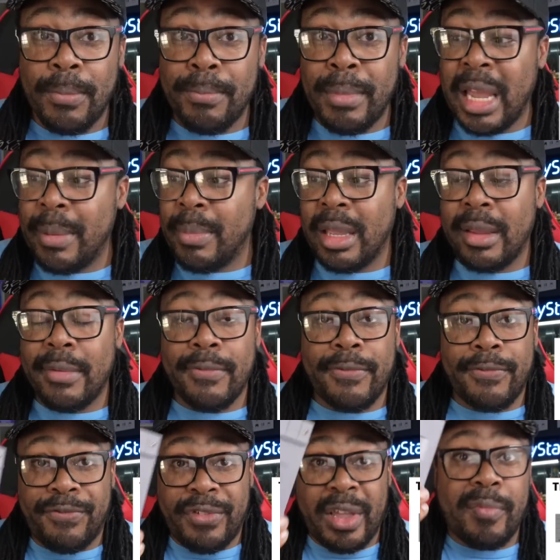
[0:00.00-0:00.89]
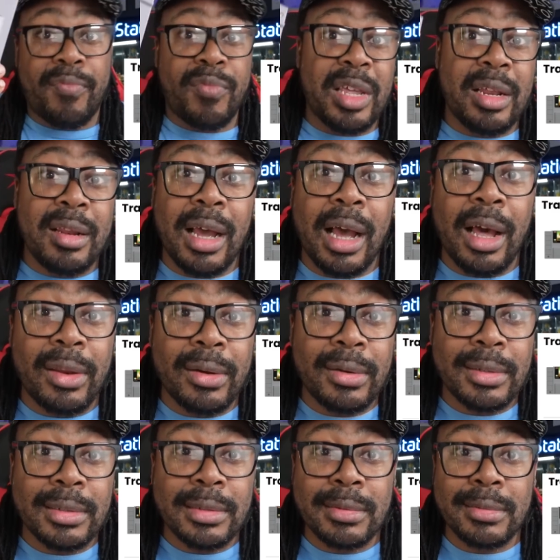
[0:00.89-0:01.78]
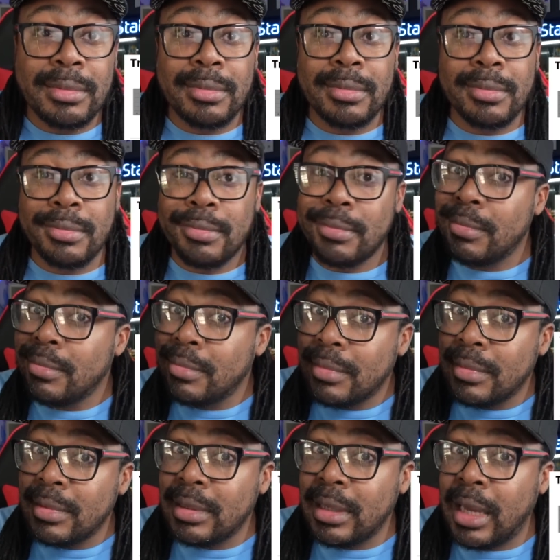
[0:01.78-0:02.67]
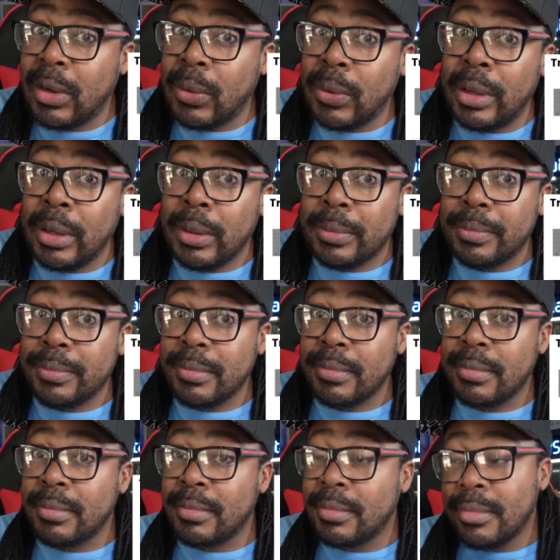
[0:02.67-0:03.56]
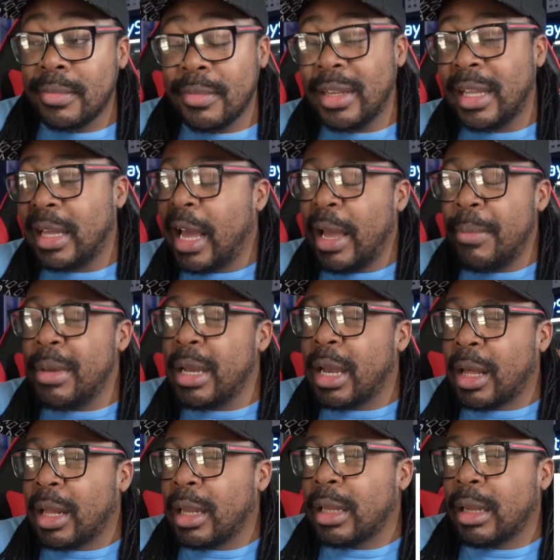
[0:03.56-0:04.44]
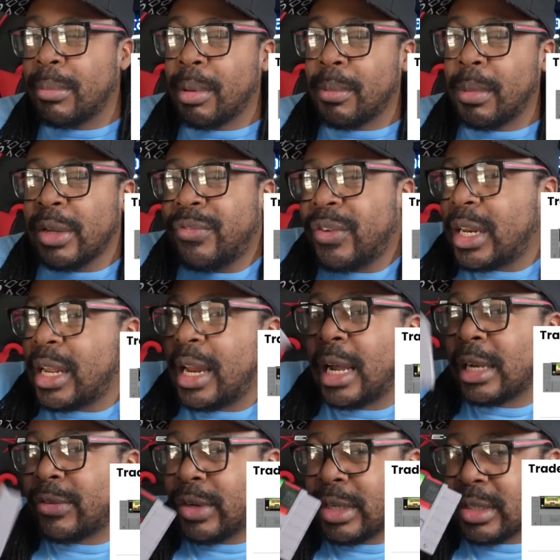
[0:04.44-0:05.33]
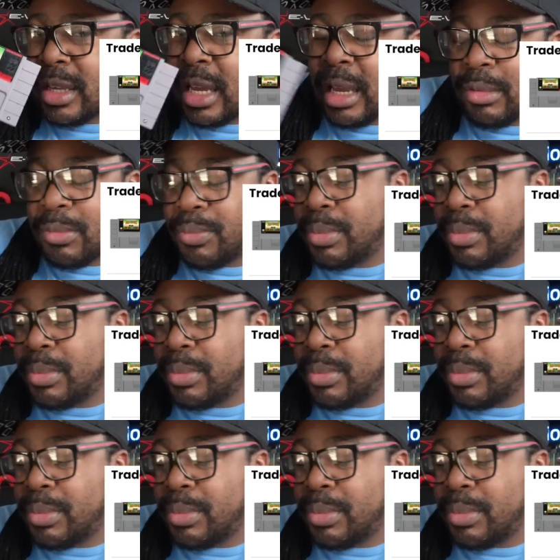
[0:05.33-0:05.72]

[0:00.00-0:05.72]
maybe 50 dollars. I don't know that'd be a little bit much. Fifty dollars for this game is